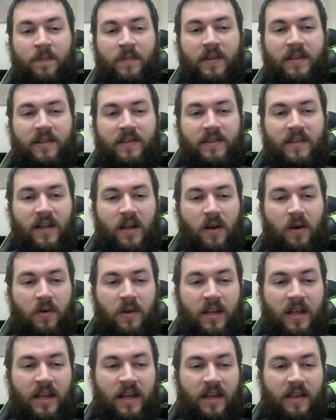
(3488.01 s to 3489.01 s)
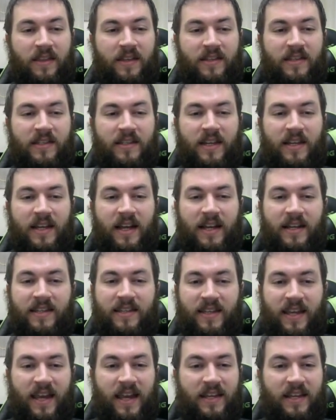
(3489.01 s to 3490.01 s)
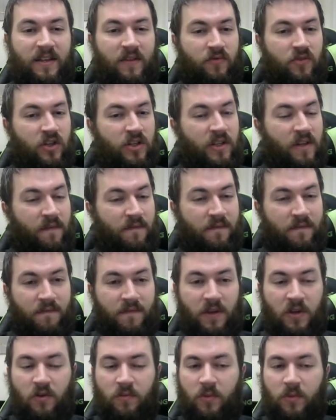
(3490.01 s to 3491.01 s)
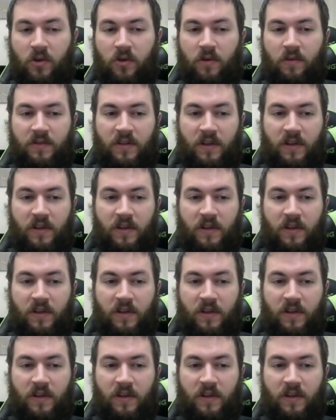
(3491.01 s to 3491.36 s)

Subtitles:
So this is a nice case of just a few moves,